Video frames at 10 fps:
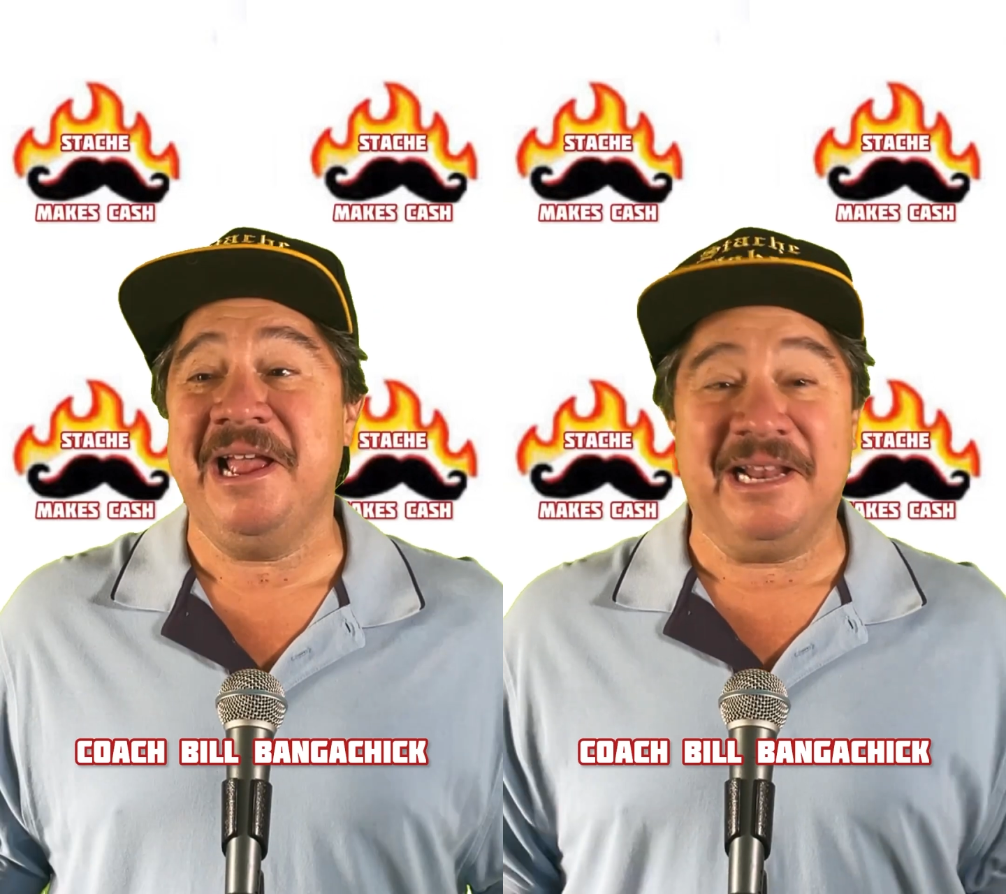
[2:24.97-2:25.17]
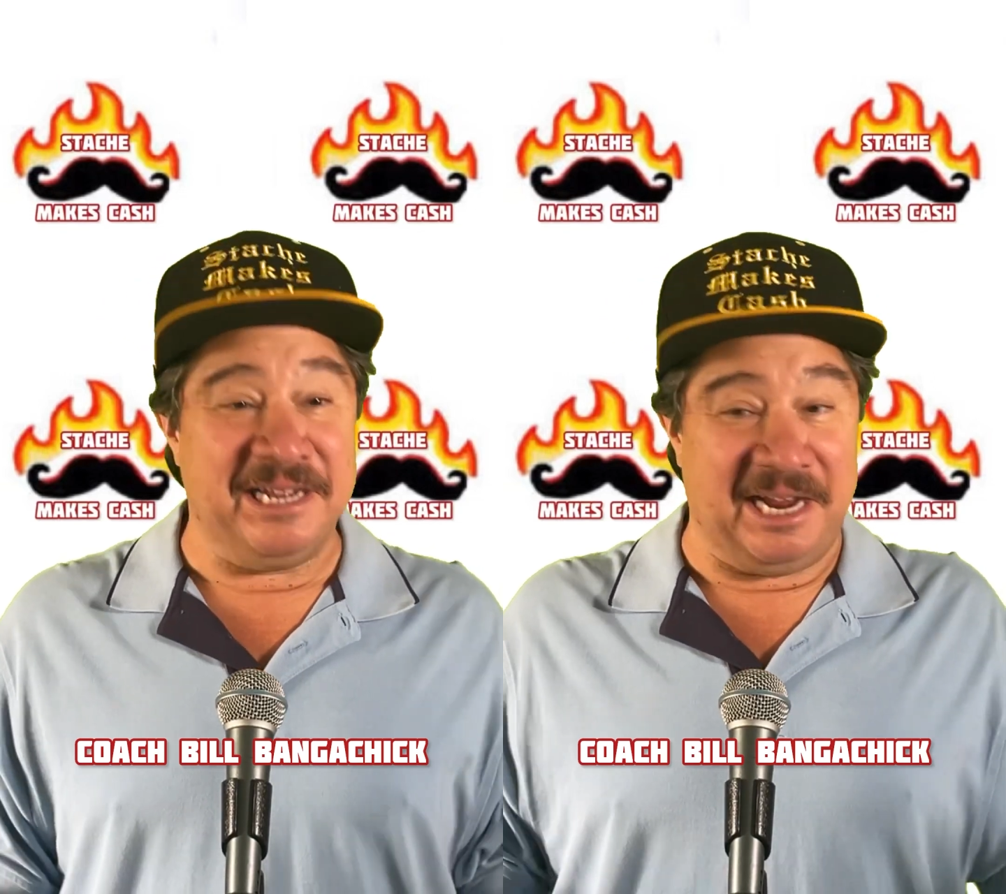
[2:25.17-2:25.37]

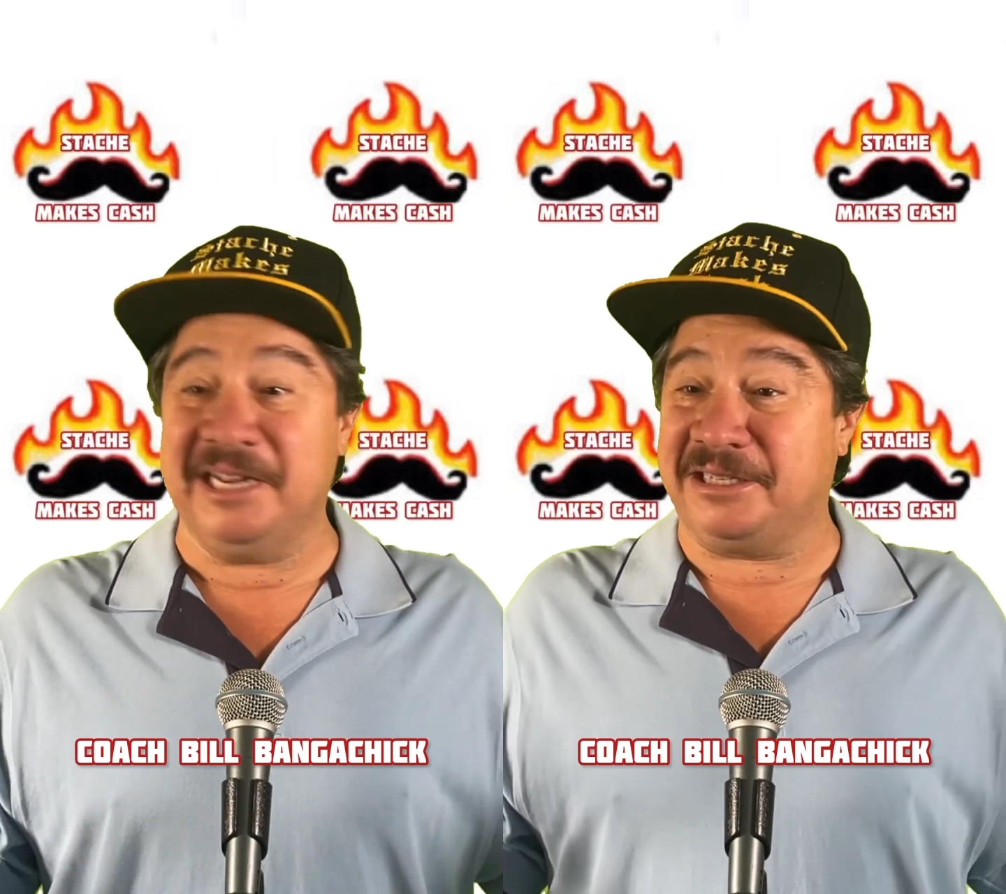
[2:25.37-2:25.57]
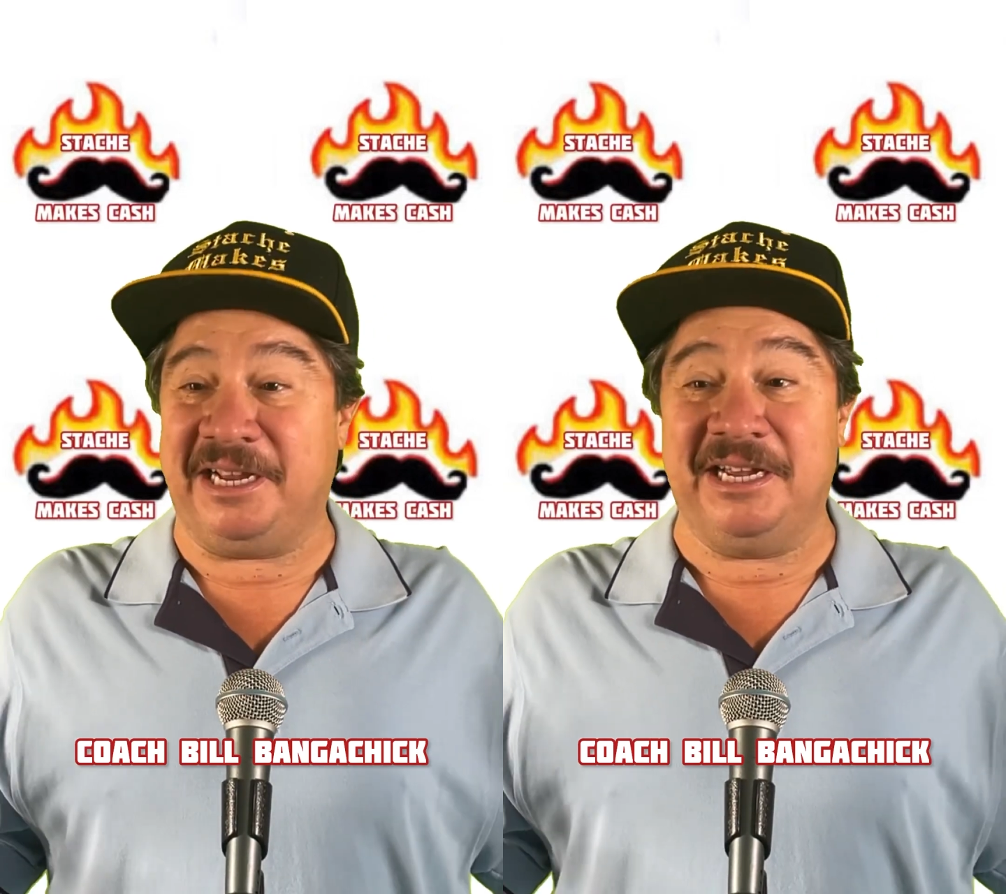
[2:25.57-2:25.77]

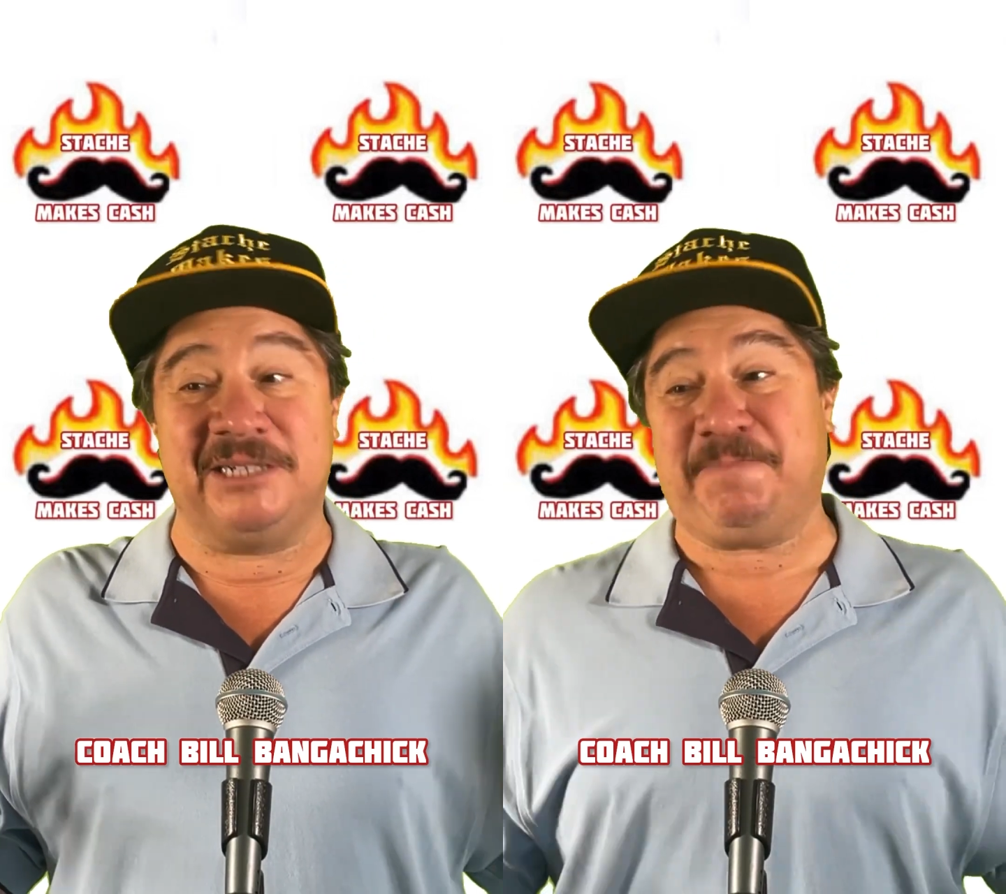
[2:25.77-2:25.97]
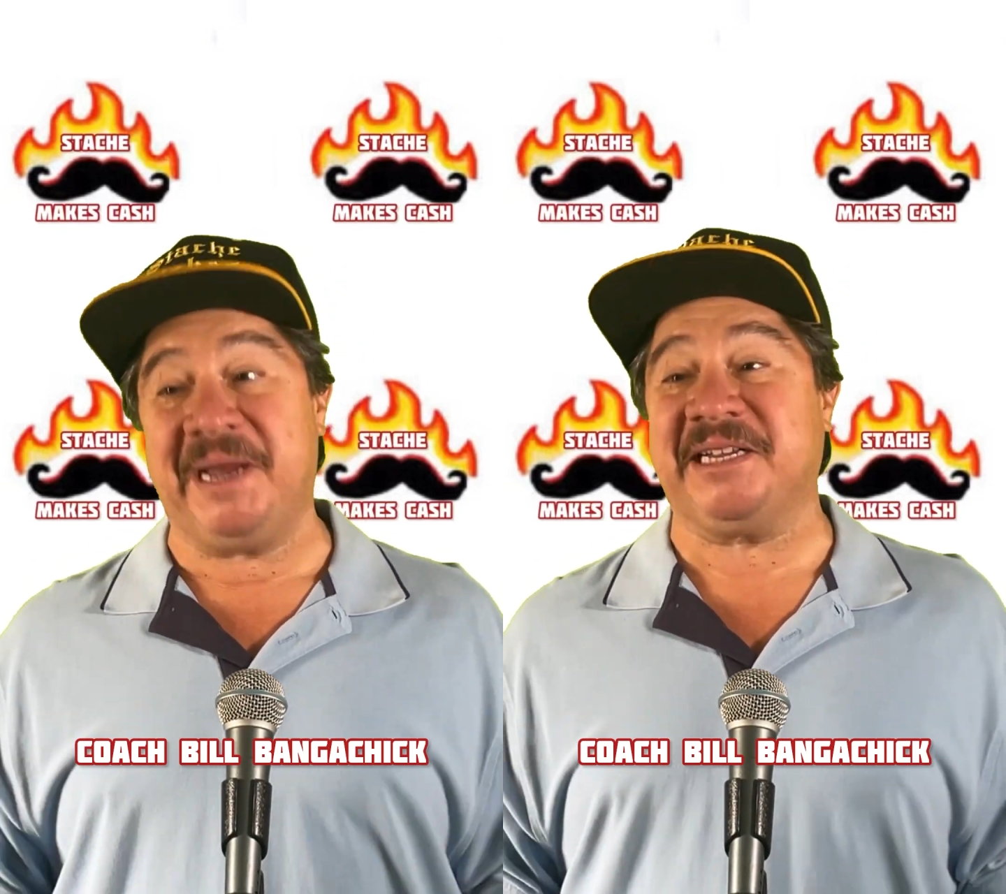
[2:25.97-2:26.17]
It is
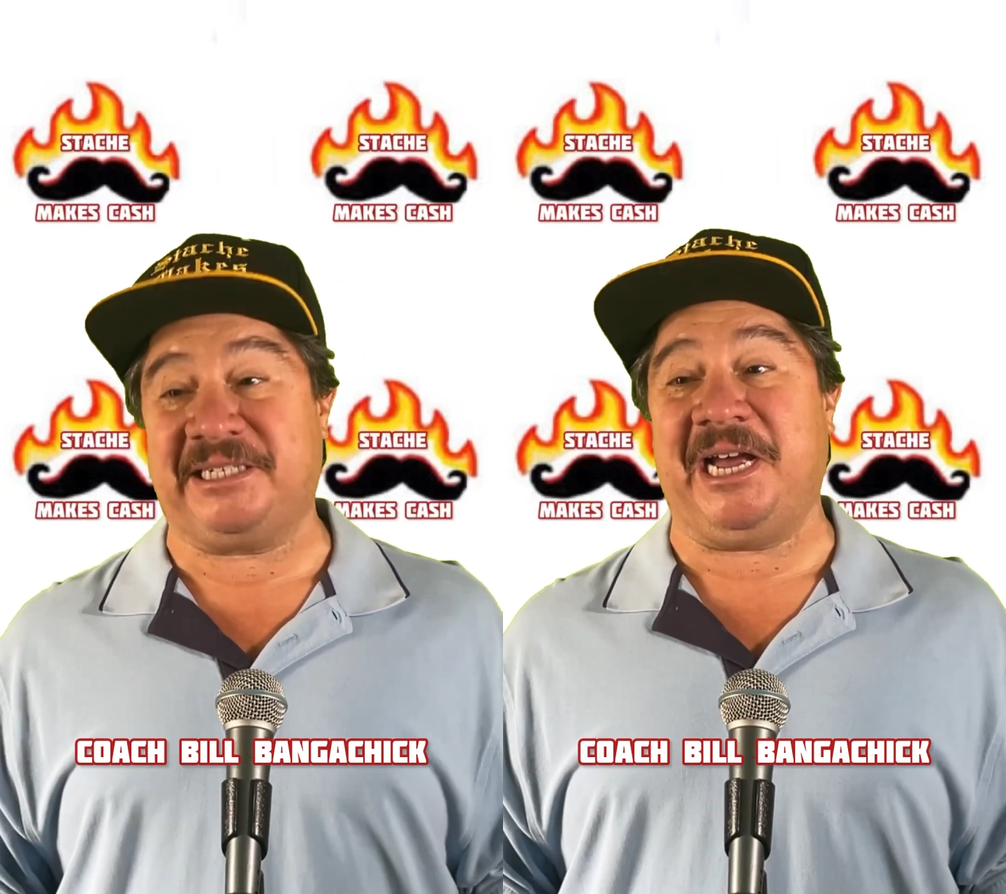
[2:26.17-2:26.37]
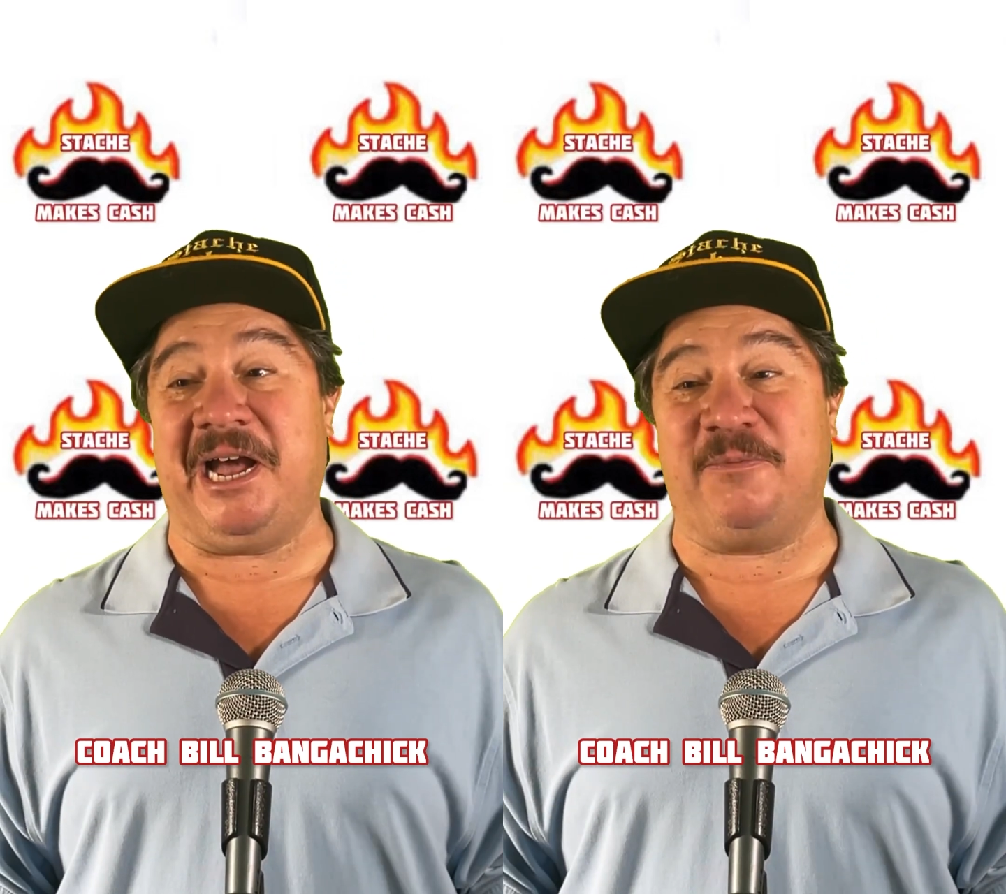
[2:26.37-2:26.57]
Pickens
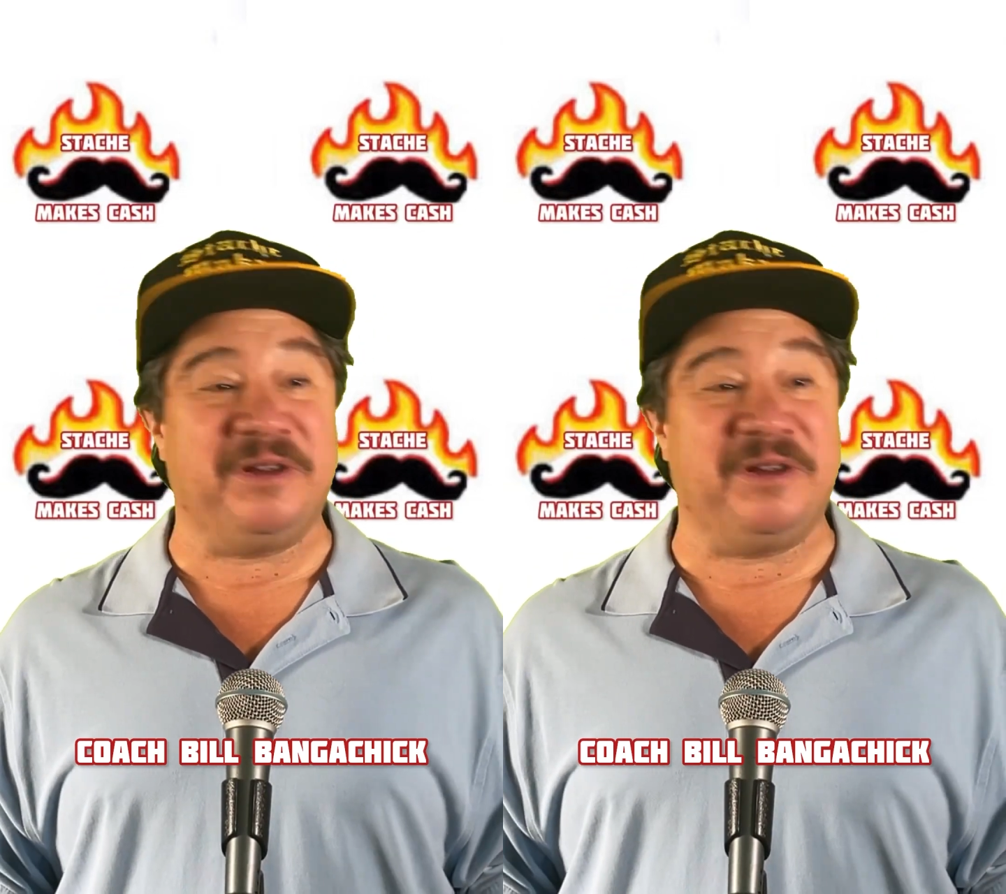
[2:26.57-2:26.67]
time.